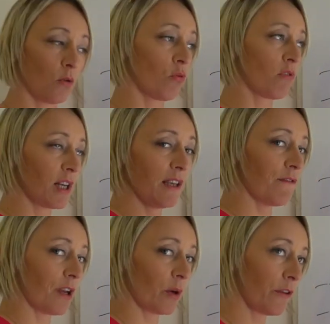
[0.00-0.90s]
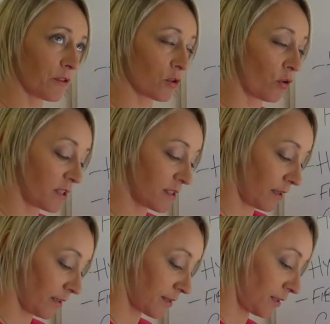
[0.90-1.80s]
or relieve it if it's already
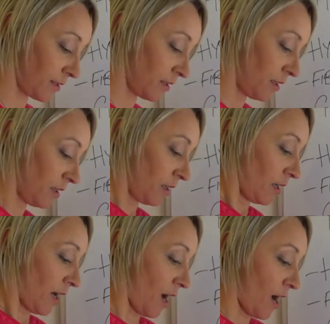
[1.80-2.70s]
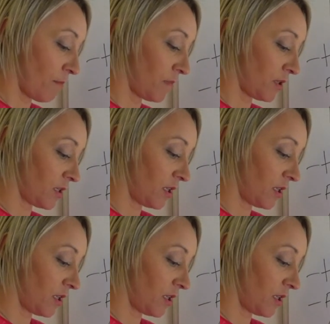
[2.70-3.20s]
started. And